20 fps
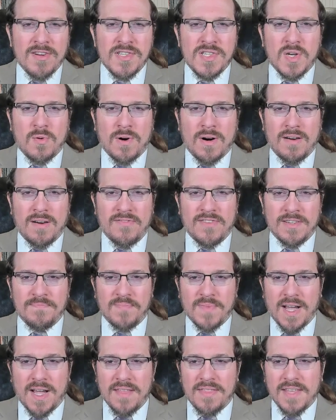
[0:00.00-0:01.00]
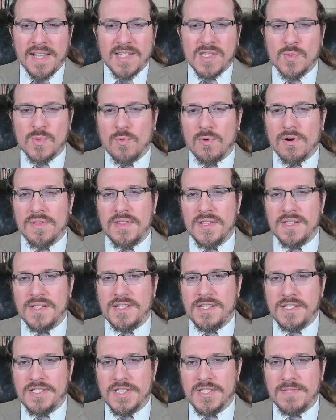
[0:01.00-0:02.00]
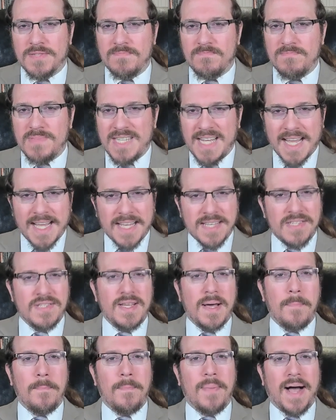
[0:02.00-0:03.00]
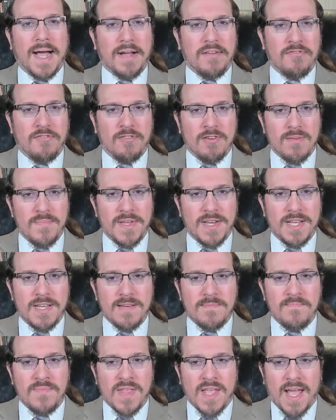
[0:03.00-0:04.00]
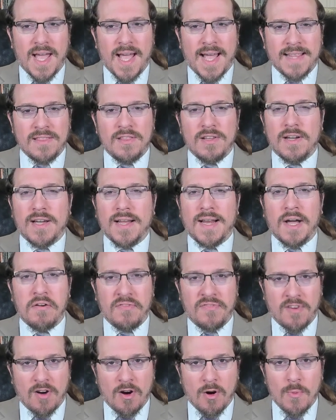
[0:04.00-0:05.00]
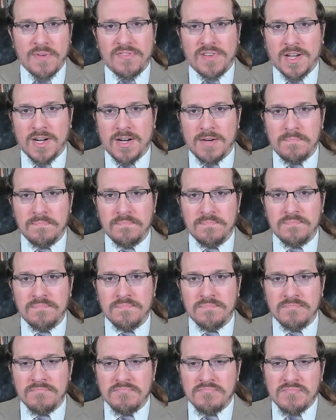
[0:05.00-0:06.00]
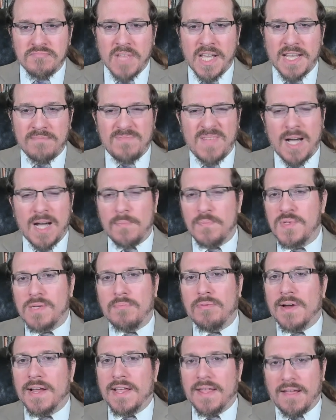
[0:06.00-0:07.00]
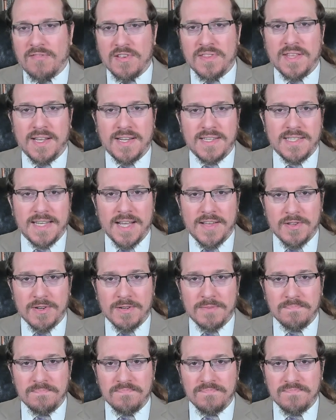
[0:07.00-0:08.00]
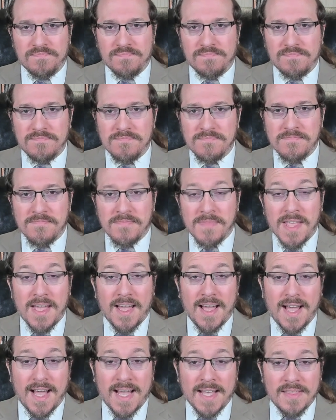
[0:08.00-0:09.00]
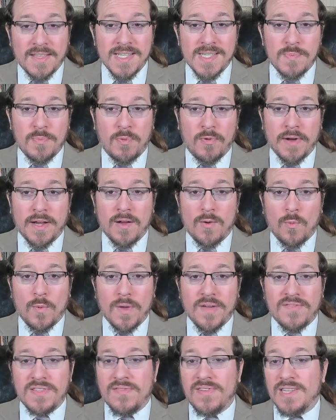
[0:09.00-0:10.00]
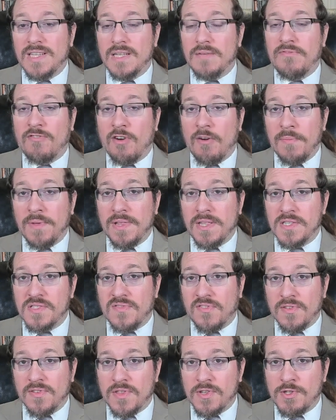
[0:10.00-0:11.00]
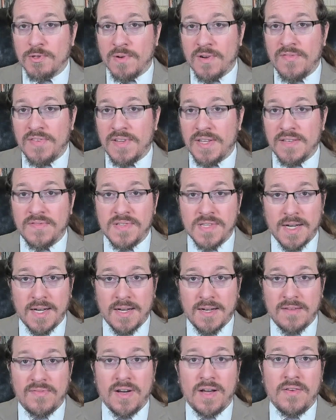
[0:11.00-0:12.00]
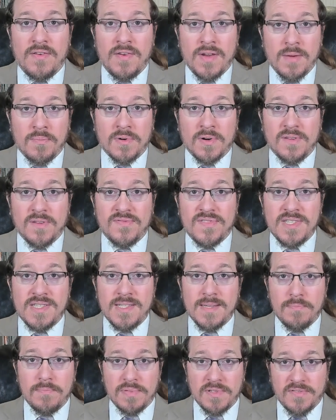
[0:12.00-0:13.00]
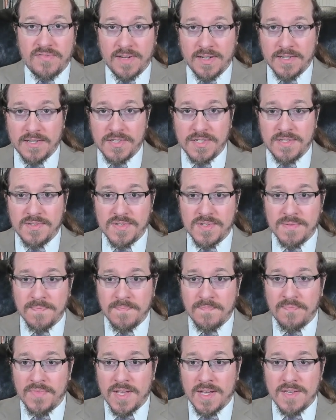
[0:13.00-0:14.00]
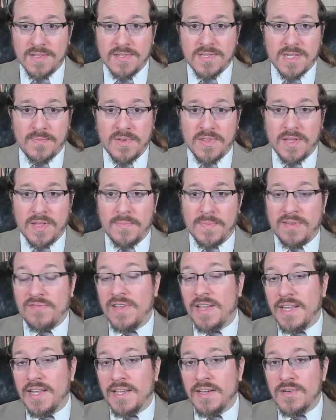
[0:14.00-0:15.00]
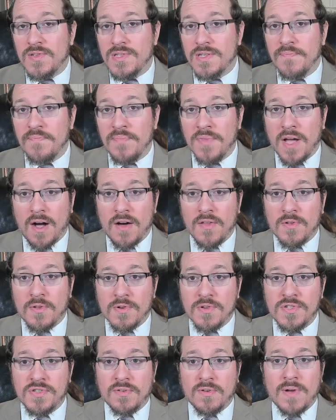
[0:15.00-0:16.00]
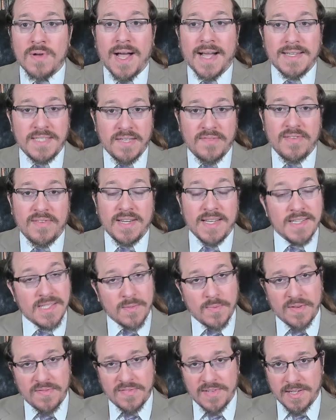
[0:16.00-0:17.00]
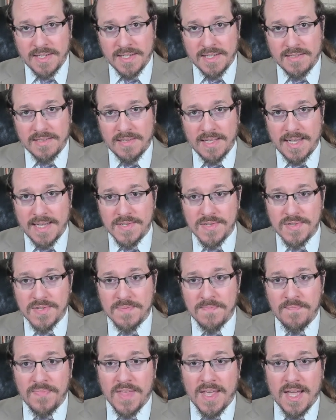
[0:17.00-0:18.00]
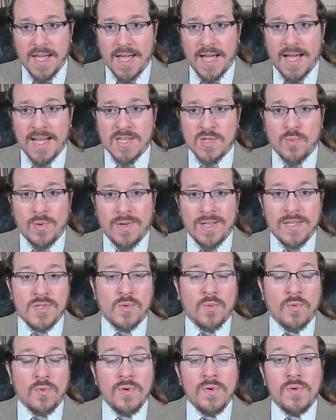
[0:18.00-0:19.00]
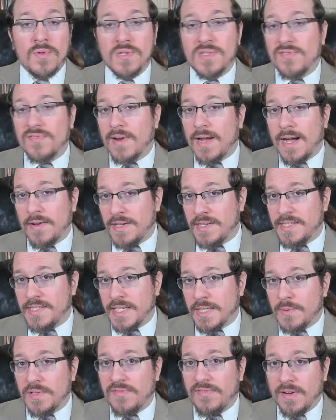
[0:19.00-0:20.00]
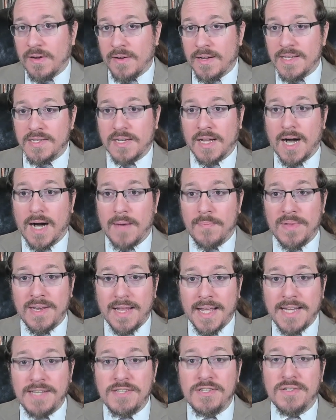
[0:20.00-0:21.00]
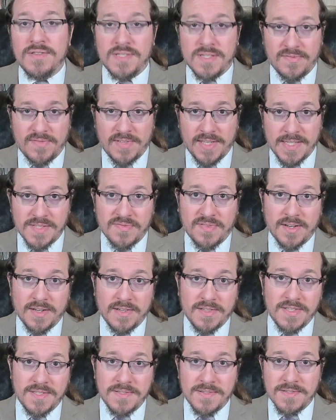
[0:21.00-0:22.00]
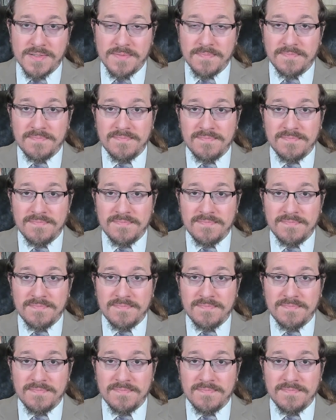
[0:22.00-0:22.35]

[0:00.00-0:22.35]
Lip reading: so often, I think it's worth it to just take a step back for a minute and look at how far we've come. It helps to bring everything together. At this point, we've developed formulas for the derivatives of a number of simple functions, some of them in videos, others through activities that we've done in class, as well as rules for how to deal with various combinations of these functions.